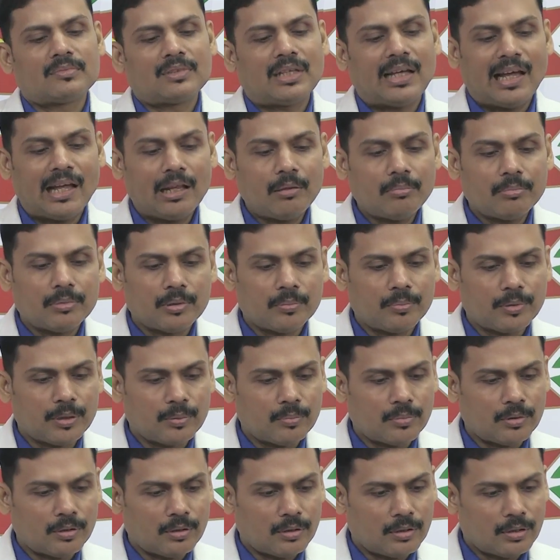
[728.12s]
Help the
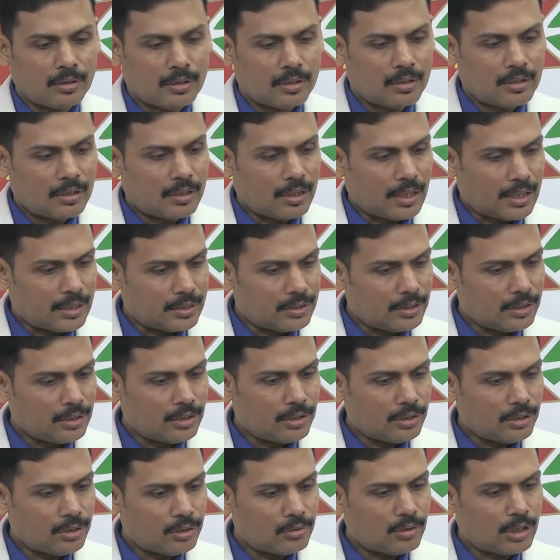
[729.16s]
people. I
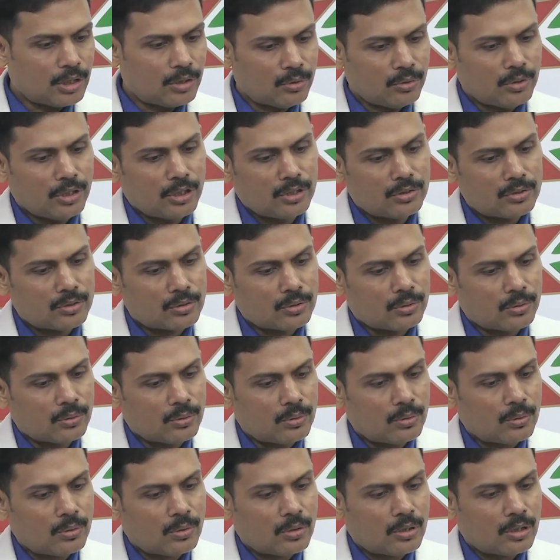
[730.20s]
think you are doing
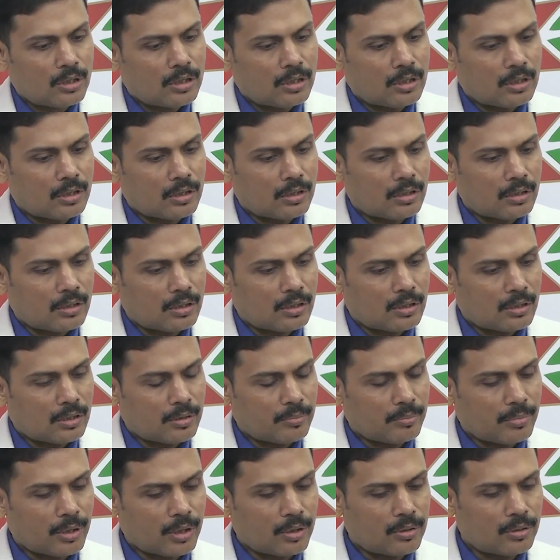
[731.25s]
so
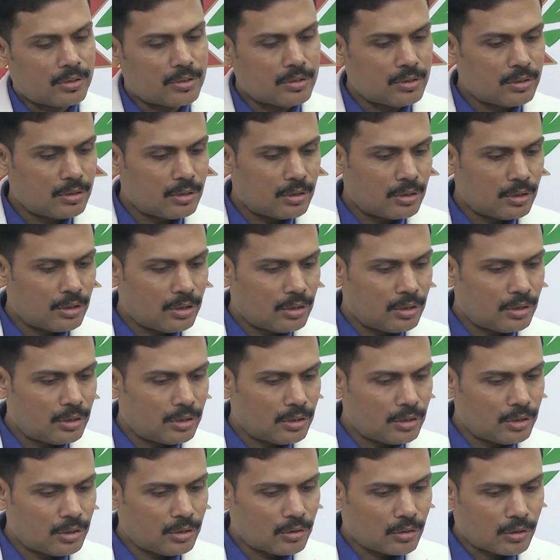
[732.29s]
because
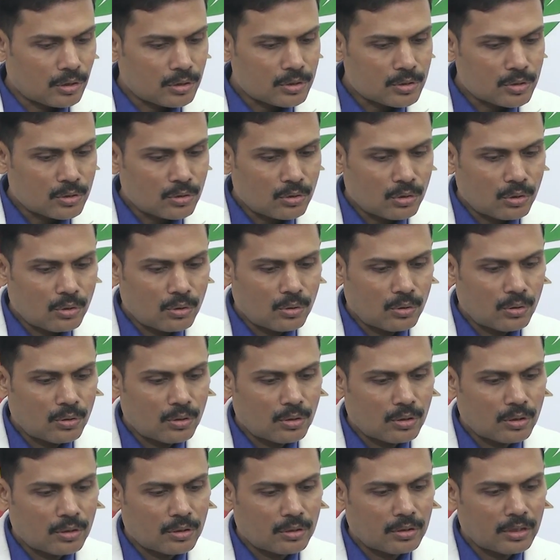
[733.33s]
you're also
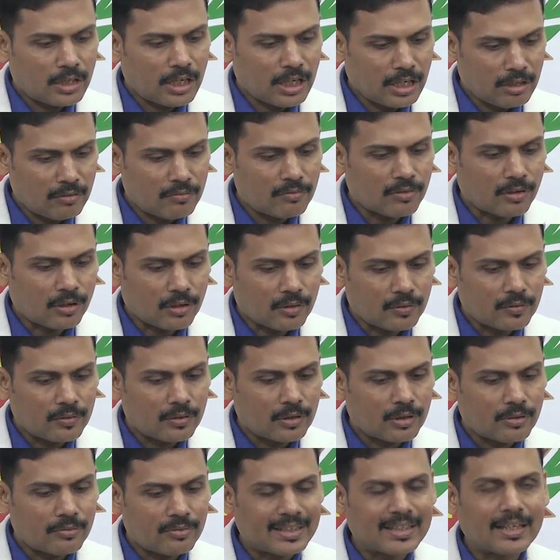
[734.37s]
involved
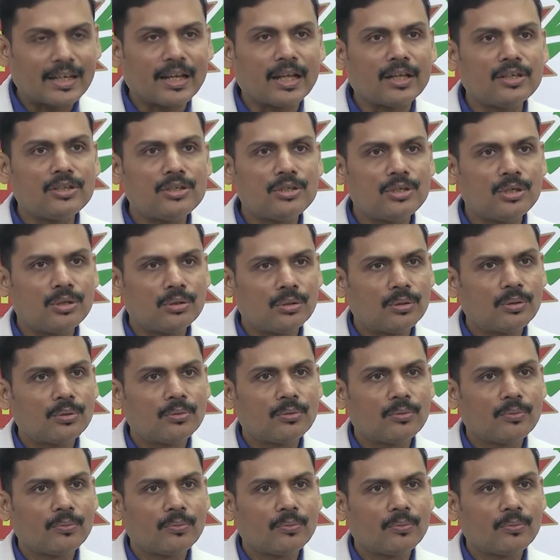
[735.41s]
with an NGO.